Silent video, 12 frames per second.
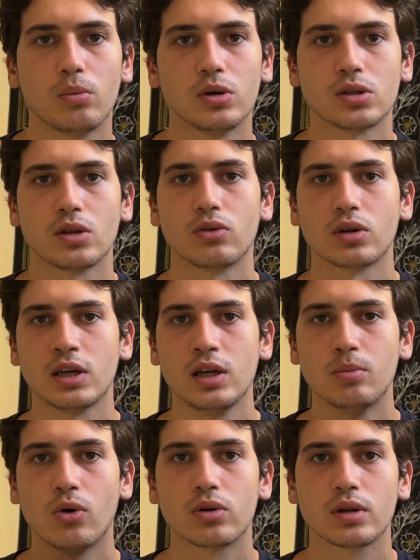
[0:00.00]
button on
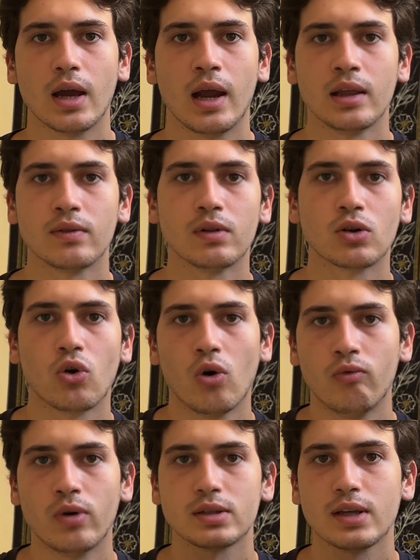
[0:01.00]
keyboard and it will
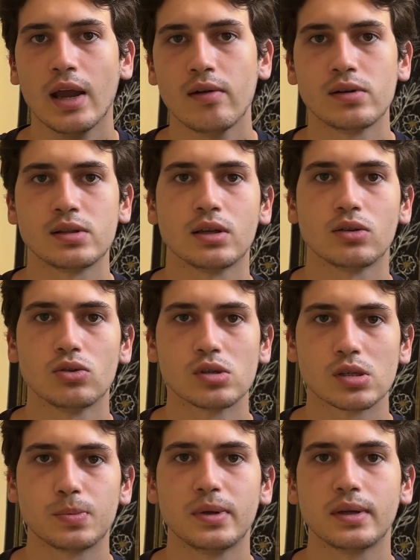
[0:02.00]
convert everything you
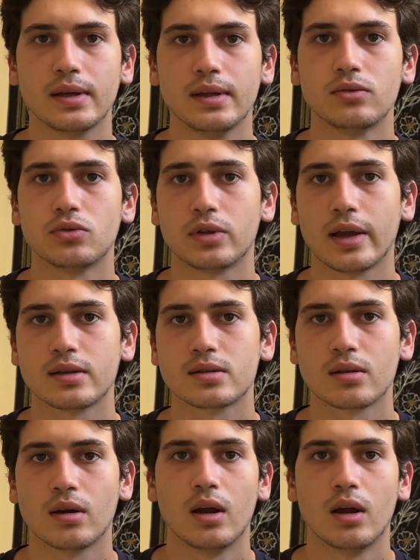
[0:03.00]
speak into text.